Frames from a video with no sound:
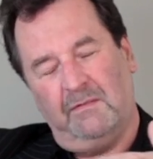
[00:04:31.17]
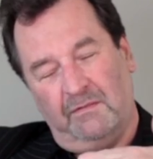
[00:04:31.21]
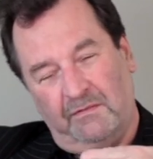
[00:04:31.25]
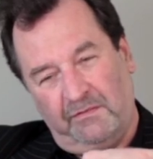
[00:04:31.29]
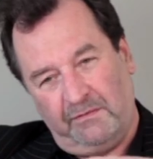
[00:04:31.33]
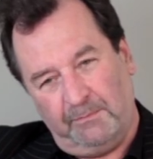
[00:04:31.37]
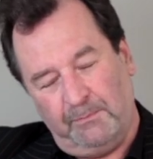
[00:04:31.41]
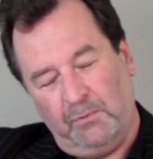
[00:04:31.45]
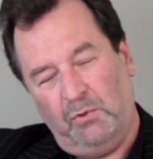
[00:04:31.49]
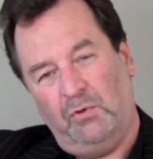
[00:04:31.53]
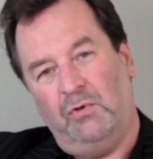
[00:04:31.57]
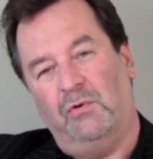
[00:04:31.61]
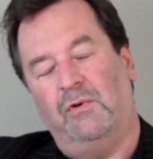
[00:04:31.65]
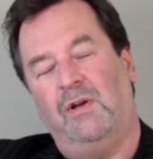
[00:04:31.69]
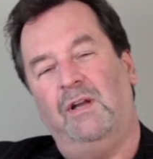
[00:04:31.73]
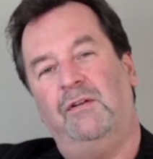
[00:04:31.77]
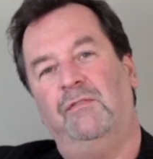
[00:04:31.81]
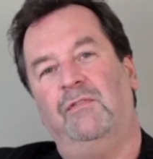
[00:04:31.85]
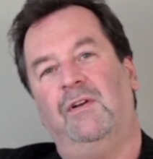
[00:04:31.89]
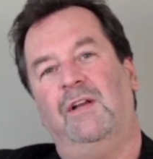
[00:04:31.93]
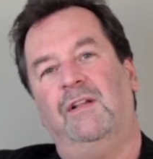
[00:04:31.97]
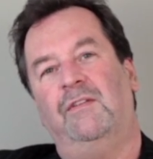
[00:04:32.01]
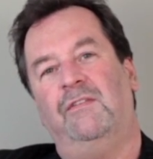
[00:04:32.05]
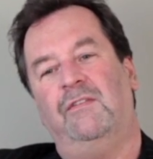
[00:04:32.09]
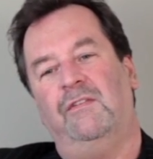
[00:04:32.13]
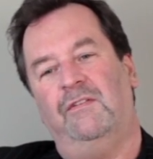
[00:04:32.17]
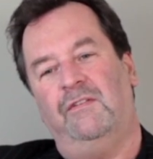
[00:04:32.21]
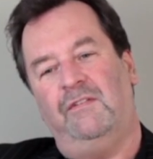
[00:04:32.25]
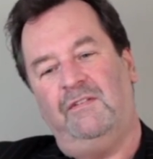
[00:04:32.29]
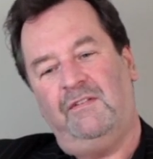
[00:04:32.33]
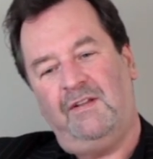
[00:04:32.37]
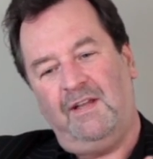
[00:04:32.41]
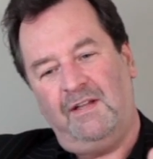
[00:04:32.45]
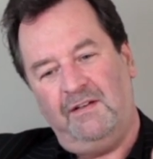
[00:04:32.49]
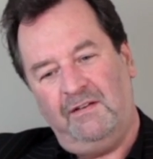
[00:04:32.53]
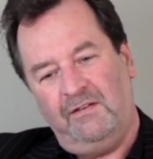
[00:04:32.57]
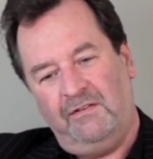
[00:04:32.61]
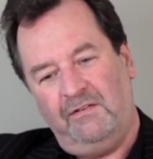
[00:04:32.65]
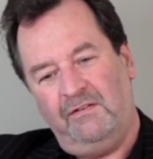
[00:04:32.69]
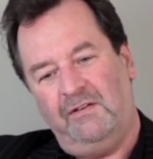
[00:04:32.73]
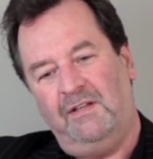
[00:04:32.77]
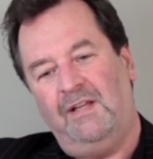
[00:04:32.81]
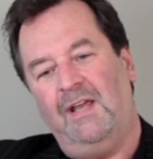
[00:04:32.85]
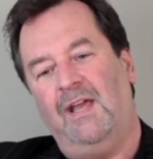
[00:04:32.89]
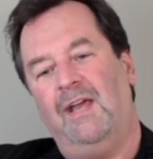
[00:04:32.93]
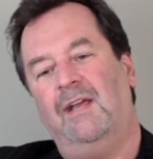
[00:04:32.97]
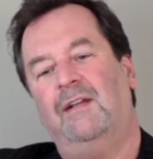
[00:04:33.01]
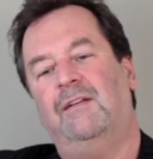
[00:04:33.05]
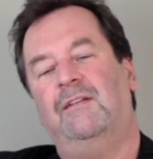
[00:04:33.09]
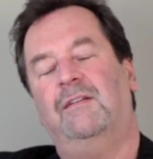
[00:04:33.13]
smaller advances tend to
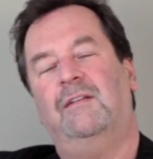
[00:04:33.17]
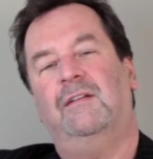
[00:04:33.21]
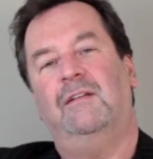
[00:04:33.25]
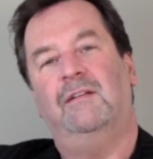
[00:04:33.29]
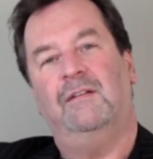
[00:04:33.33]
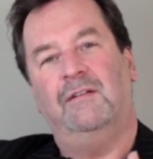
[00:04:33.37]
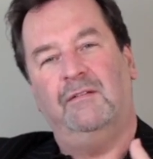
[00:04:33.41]
get